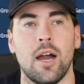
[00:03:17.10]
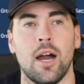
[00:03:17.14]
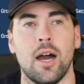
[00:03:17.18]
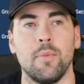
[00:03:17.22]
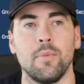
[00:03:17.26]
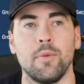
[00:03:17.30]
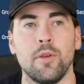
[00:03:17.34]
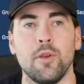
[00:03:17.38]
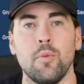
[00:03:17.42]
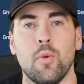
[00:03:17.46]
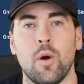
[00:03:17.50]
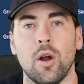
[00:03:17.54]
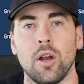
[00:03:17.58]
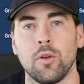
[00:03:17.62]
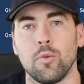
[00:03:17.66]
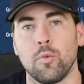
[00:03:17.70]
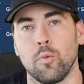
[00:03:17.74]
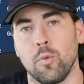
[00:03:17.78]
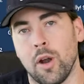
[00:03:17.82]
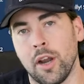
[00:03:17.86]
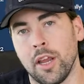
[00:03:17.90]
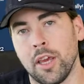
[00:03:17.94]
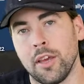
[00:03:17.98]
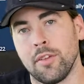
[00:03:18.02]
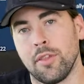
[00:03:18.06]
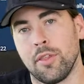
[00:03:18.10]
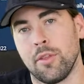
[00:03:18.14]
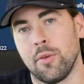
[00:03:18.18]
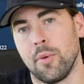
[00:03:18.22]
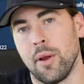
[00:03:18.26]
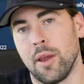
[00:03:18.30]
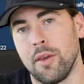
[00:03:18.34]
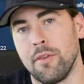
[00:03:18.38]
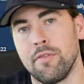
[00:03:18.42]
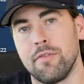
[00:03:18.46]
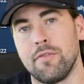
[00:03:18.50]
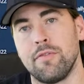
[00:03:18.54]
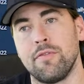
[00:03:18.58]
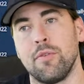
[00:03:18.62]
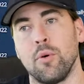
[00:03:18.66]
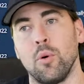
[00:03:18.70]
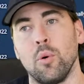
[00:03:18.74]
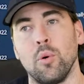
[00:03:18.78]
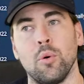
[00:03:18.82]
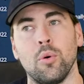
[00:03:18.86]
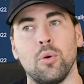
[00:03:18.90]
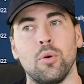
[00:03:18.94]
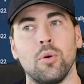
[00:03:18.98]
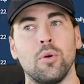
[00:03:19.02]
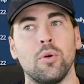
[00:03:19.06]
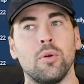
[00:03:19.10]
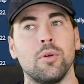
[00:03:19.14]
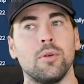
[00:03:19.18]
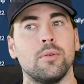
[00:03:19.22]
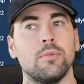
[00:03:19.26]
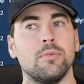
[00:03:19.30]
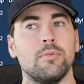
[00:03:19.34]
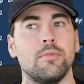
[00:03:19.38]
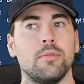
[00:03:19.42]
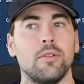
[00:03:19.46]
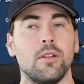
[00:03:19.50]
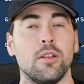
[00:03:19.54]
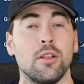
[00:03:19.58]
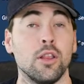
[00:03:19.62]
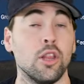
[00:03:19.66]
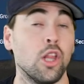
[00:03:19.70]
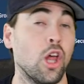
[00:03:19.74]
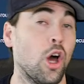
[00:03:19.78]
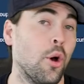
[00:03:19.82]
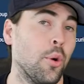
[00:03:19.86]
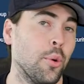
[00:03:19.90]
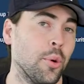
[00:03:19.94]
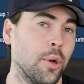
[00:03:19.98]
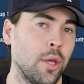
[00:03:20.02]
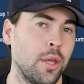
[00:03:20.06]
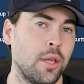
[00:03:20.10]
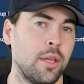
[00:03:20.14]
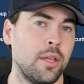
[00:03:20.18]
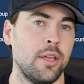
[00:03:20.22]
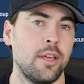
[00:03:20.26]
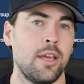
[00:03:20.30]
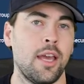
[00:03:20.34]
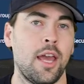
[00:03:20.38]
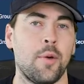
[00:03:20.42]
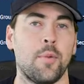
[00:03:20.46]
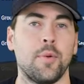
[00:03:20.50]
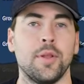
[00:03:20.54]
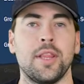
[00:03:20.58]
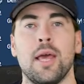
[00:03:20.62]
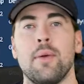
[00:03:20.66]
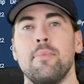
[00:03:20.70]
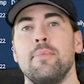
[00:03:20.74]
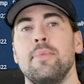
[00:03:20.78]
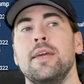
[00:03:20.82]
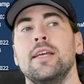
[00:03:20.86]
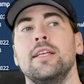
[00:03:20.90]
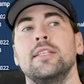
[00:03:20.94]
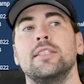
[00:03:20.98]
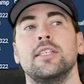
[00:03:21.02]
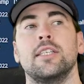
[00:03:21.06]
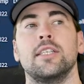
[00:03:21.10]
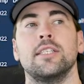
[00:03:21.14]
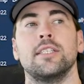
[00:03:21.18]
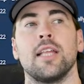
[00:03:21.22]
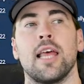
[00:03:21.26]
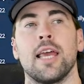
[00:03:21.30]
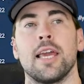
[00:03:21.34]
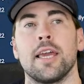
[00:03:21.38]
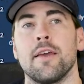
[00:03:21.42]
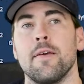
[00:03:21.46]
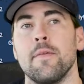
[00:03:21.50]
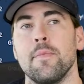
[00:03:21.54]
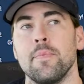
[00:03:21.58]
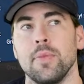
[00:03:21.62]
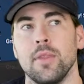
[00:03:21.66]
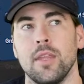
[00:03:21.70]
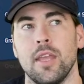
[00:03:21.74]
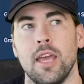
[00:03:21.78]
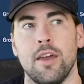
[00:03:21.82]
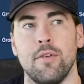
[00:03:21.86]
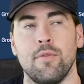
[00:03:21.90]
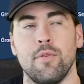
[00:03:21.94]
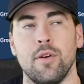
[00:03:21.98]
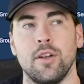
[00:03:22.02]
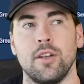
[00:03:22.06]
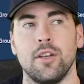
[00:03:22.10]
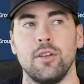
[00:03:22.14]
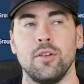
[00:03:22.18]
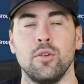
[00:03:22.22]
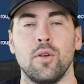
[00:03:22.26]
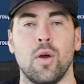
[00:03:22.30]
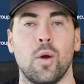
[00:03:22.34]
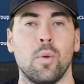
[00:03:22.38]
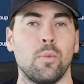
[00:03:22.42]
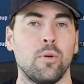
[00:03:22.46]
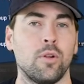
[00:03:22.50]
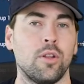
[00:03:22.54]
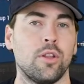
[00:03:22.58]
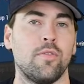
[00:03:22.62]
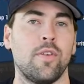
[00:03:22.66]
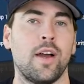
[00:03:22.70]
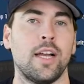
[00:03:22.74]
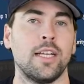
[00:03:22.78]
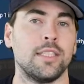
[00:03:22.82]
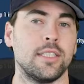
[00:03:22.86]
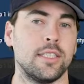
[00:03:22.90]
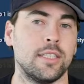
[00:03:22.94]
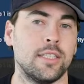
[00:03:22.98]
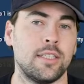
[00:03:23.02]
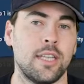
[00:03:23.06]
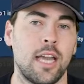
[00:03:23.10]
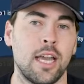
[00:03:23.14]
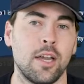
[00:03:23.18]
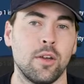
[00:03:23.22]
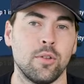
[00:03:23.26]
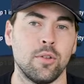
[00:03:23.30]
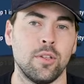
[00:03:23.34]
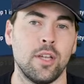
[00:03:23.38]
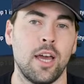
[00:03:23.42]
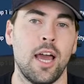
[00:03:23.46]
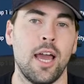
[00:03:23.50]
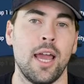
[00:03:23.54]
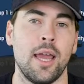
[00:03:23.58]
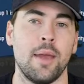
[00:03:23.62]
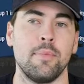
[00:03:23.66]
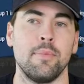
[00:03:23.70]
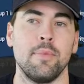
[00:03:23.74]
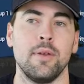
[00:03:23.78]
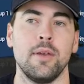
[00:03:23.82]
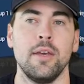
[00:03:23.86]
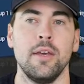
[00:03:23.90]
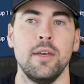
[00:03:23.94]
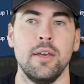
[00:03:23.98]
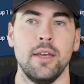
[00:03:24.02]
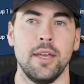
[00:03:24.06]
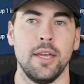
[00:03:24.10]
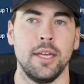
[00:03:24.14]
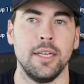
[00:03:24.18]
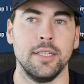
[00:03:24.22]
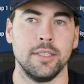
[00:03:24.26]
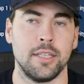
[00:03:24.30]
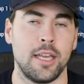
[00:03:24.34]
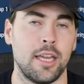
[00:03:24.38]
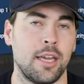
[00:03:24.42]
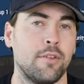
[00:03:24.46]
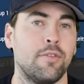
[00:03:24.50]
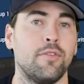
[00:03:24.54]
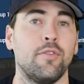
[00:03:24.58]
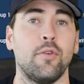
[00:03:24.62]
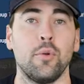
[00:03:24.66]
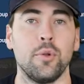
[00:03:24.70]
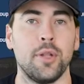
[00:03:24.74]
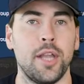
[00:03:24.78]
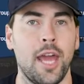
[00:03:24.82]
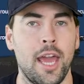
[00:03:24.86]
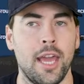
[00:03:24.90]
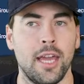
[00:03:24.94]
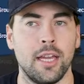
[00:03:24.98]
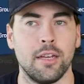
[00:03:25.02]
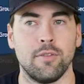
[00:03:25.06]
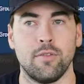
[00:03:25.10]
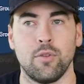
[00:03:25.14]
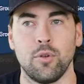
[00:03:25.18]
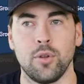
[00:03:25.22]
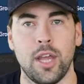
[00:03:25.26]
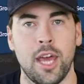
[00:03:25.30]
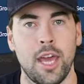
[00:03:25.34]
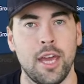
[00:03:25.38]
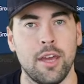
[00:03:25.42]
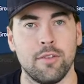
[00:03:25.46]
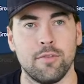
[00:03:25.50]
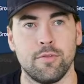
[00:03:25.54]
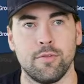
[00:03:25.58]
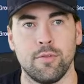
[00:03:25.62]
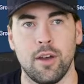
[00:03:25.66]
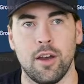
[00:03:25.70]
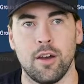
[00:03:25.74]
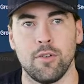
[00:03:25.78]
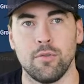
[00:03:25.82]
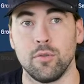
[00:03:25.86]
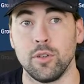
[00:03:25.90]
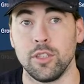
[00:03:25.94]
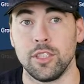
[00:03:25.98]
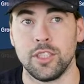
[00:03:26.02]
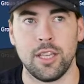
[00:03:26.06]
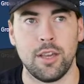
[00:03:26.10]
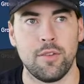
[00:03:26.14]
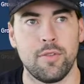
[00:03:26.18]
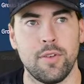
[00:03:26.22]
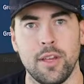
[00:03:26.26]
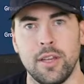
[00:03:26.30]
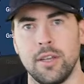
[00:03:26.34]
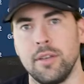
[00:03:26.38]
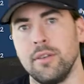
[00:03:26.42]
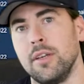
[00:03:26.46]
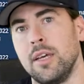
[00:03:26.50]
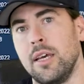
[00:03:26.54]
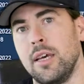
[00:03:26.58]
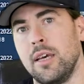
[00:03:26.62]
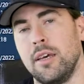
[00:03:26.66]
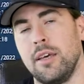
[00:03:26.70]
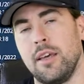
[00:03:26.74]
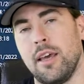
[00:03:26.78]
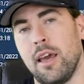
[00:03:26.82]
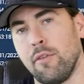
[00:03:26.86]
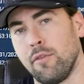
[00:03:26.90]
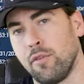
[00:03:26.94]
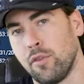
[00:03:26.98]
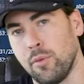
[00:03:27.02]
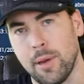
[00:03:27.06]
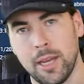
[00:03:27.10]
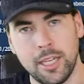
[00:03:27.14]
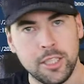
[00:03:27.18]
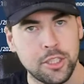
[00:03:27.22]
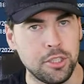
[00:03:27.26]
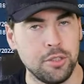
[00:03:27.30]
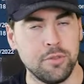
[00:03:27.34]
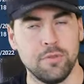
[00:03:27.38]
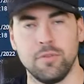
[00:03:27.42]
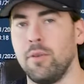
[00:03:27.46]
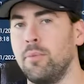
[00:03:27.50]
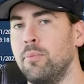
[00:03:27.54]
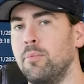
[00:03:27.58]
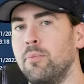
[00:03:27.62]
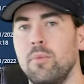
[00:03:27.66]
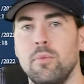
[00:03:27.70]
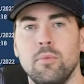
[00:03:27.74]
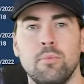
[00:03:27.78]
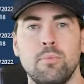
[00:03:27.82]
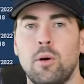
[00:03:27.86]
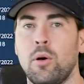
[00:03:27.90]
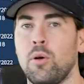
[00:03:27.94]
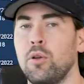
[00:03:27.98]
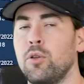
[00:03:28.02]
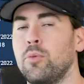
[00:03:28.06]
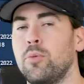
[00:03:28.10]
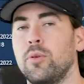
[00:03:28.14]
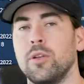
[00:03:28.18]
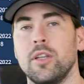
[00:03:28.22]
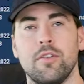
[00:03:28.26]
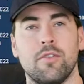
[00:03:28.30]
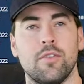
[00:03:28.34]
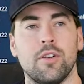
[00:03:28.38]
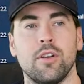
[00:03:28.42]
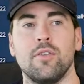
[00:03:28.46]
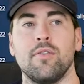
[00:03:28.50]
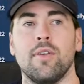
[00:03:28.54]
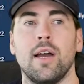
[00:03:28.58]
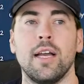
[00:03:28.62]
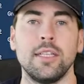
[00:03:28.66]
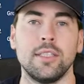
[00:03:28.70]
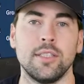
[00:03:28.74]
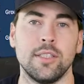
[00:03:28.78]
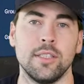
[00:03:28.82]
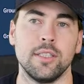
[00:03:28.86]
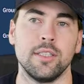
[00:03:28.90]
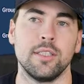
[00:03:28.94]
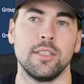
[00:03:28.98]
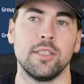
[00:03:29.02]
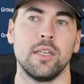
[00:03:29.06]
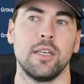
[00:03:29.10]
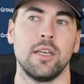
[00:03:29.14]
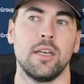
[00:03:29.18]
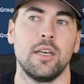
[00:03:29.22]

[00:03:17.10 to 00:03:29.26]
you want to run it through a full load. And what that means is, like, if a normal device's cycle time is like a full day of receiving information from multiple different devices,